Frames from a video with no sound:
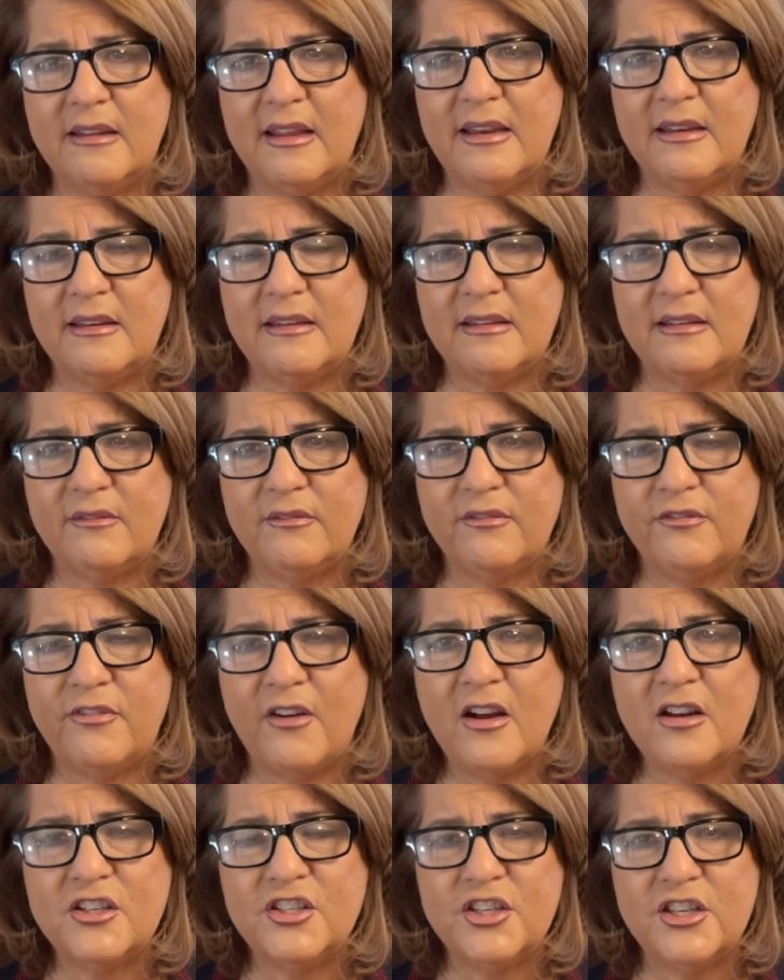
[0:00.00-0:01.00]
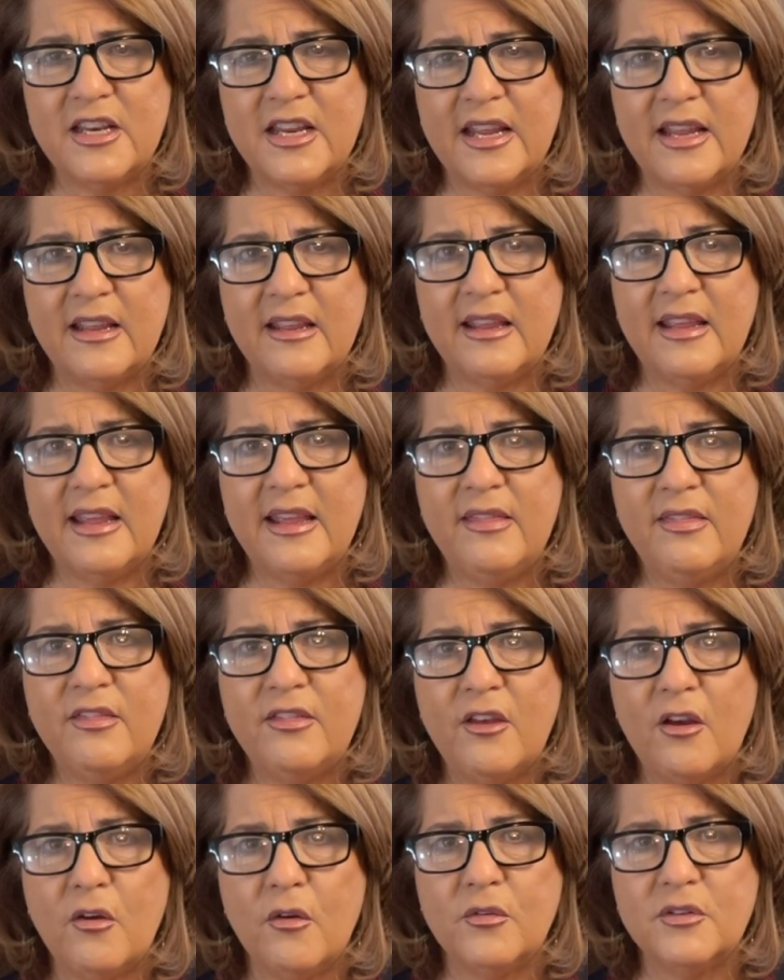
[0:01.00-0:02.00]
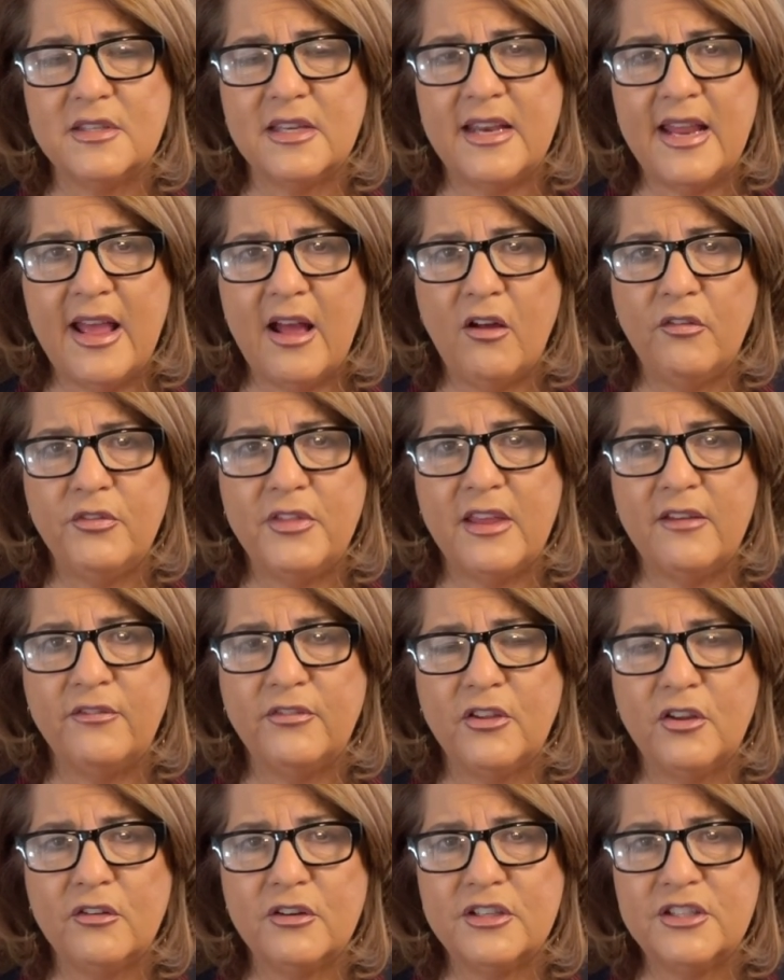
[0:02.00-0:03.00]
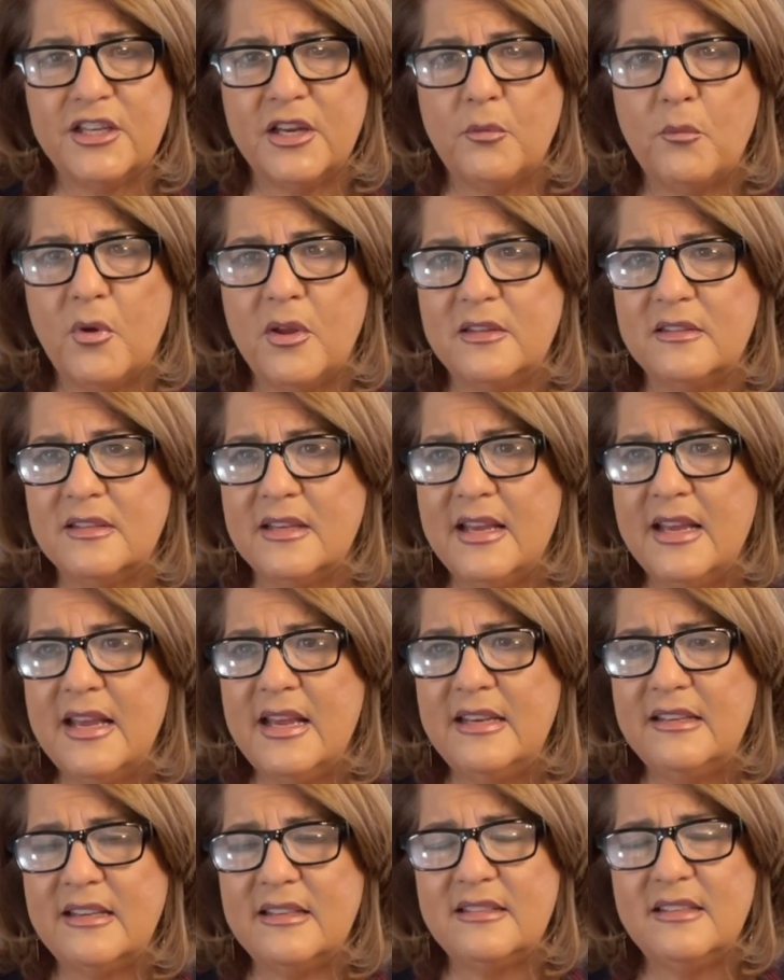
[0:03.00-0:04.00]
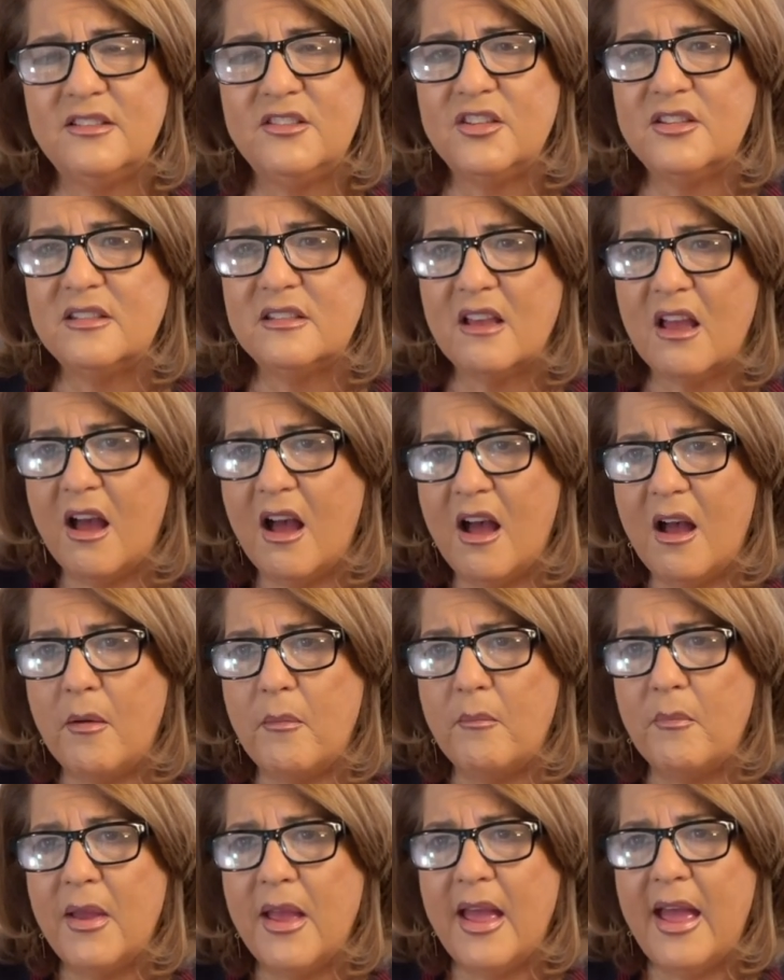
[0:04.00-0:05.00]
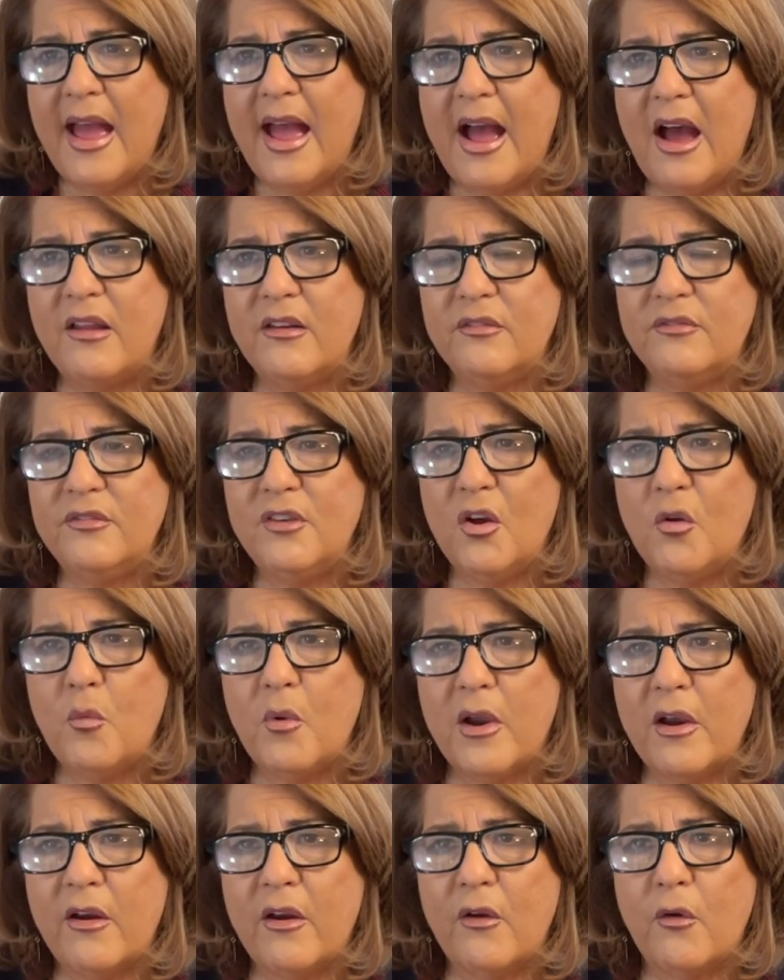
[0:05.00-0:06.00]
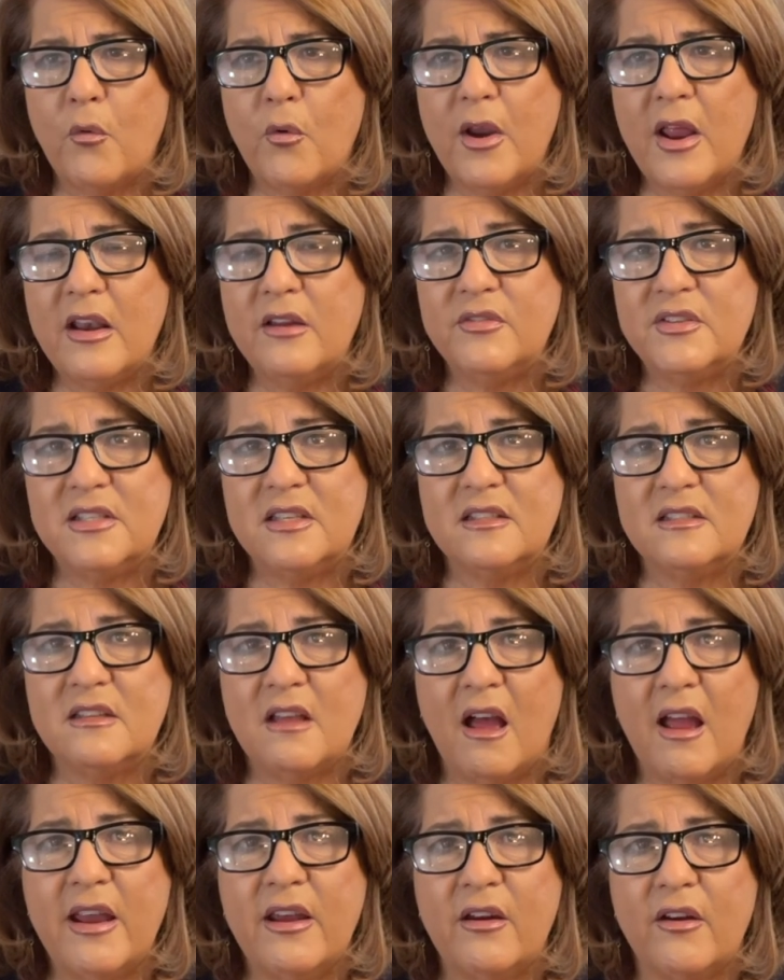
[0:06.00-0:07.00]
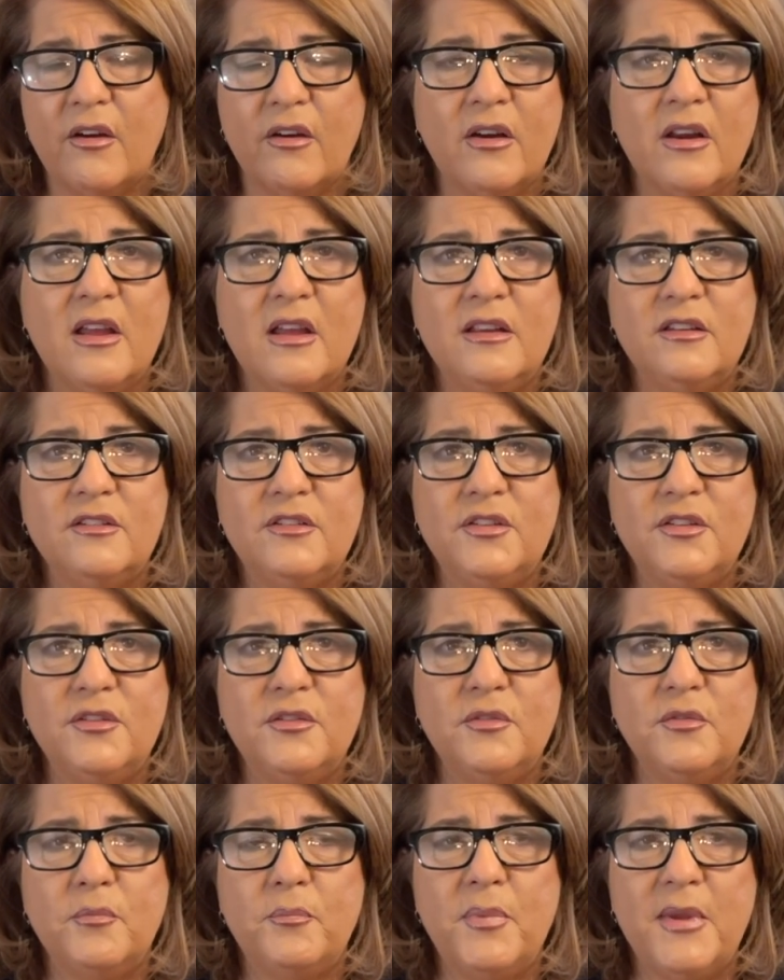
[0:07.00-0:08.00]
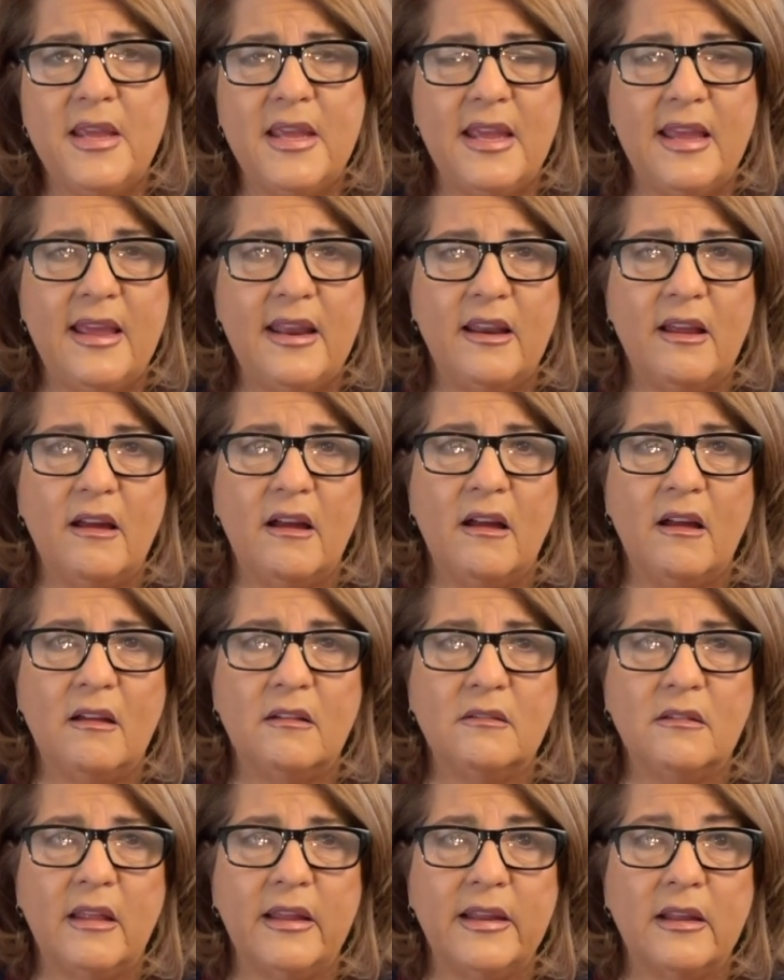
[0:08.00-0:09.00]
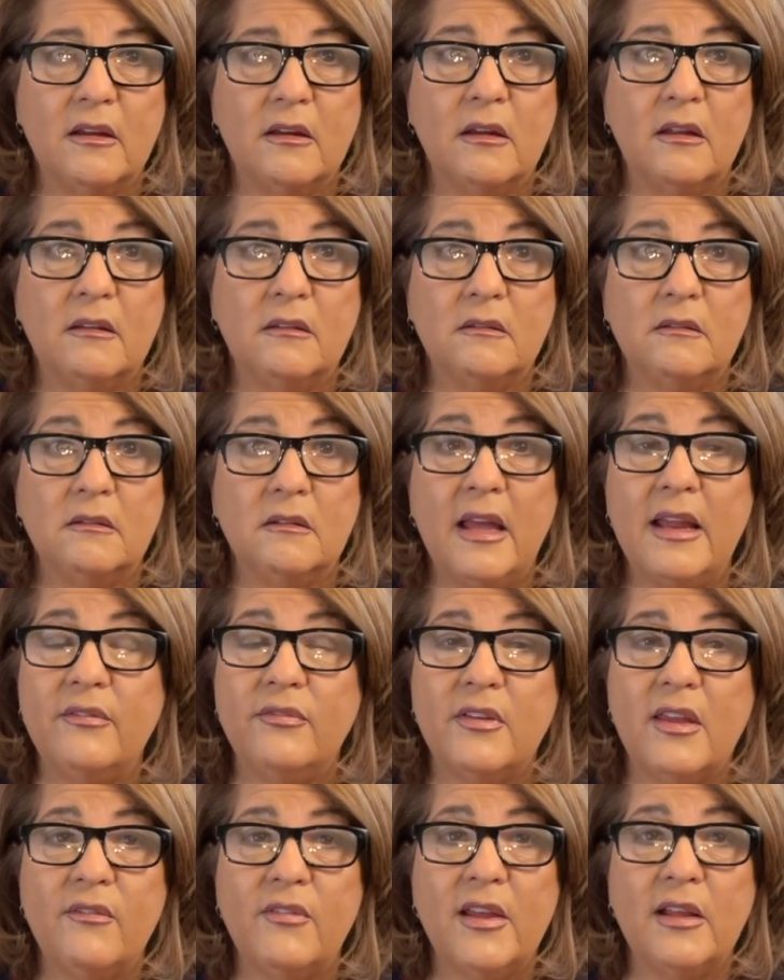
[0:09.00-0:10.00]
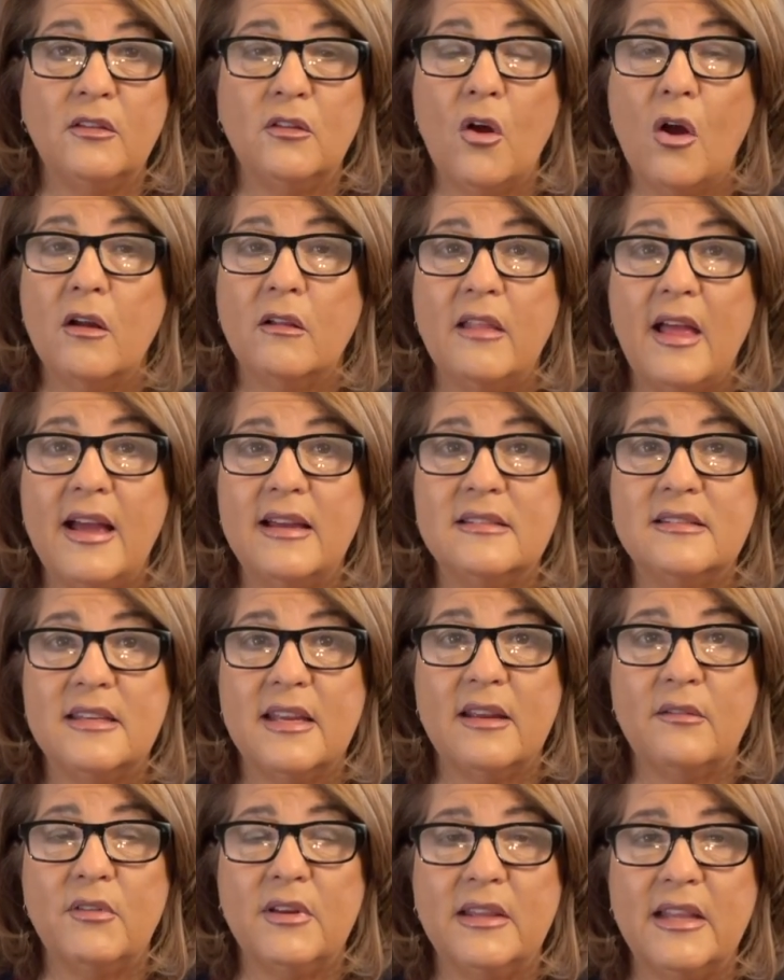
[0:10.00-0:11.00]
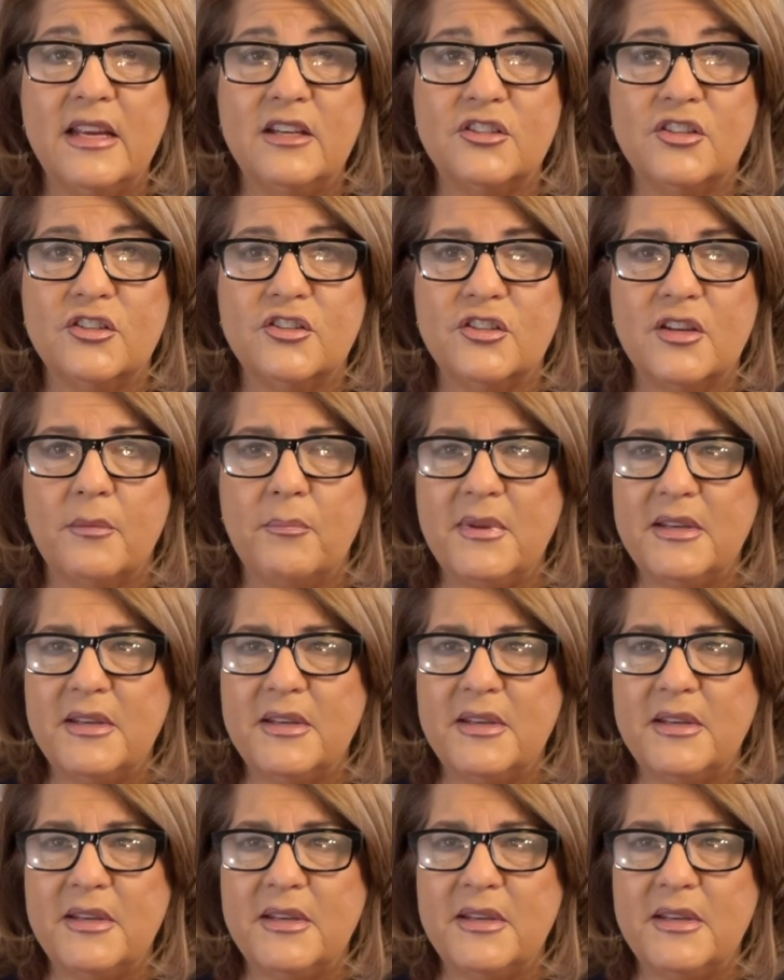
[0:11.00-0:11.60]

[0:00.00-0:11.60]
and functioning in those and healthy, flourishing ones doesn't just come out of nowhere or out of a desire to be in a, a like a life-giving, long-lasting relationship.